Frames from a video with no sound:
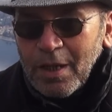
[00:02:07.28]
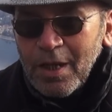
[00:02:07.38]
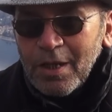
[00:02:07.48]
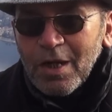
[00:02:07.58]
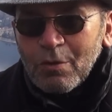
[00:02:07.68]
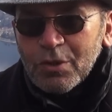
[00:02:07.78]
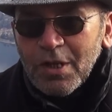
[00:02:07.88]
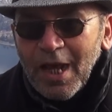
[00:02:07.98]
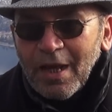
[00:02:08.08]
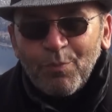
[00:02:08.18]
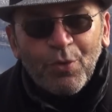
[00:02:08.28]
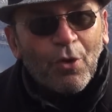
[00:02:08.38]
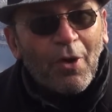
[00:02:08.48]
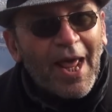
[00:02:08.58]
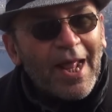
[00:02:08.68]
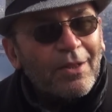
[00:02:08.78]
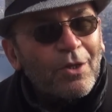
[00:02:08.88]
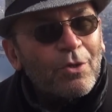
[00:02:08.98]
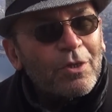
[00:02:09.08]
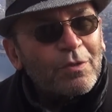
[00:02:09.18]
India was like a pure land,
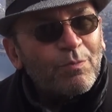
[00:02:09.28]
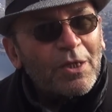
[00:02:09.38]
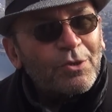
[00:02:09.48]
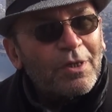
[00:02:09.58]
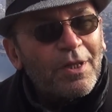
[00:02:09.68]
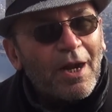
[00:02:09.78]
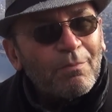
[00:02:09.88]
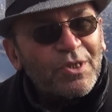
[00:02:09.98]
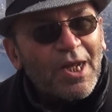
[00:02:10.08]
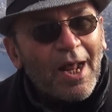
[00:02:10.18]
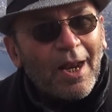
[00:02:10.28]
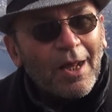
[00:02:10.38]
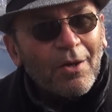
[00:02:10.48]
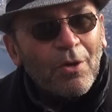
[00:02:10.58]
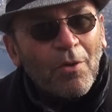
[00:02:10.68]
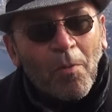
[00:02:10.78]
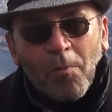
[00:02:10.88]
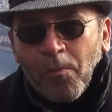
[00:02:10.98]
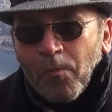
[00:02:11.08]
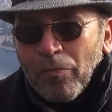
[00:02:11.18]
especially Dharamsala,
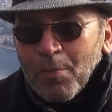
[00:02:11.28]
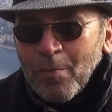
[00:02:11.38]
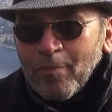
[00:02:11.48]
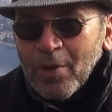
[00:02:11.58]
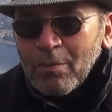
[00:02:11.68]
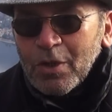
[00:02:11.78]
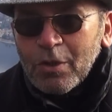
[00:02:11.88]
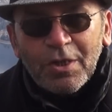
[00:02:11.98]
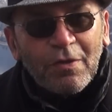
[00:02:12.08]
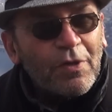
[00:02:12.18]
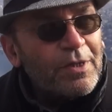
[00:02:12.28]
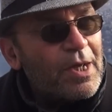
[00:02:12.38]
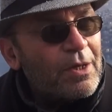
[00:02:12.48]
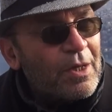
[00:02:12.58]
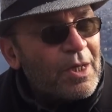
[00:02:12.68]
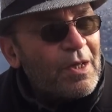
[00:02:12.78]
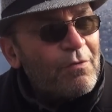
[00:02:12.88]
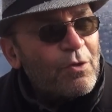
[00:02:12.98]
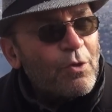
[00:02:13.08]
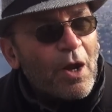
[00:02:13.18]
Because even you
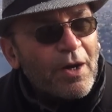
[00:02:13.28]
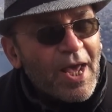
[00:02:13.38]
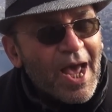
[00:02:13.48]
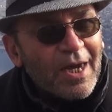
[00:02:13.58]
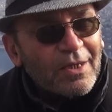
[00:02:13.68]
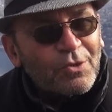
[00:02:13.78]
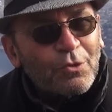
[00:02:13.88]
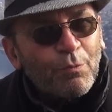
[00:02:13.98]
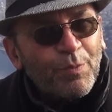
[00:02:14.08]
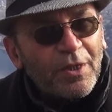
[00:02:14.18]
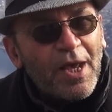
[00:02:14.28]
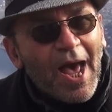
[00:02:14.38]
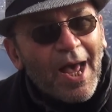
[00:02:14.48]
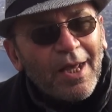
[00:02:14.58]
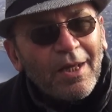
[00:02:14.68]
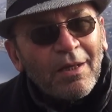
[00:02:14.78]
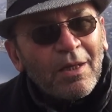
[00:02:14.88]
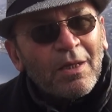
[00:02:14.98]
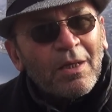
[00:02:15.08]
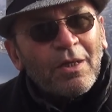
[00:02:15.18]
are a young, stupid guy,
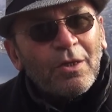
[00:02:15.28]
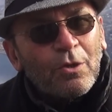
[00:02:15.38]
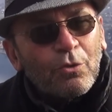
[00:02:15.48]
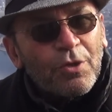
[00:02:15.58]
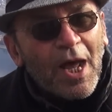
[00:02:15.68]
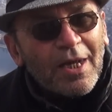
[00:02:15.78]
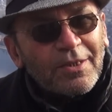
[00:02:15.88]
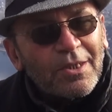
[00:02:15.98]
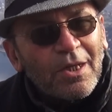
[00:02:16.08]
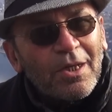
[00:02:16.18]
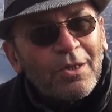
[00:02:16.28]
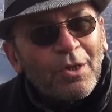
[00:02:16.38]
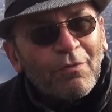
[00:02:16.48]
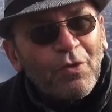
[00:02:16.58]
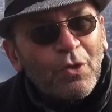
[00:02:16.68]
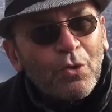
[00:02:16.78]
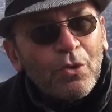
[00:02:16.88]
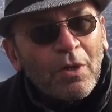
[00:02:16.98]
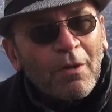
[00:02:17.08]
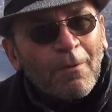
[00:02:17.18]
you could ask interview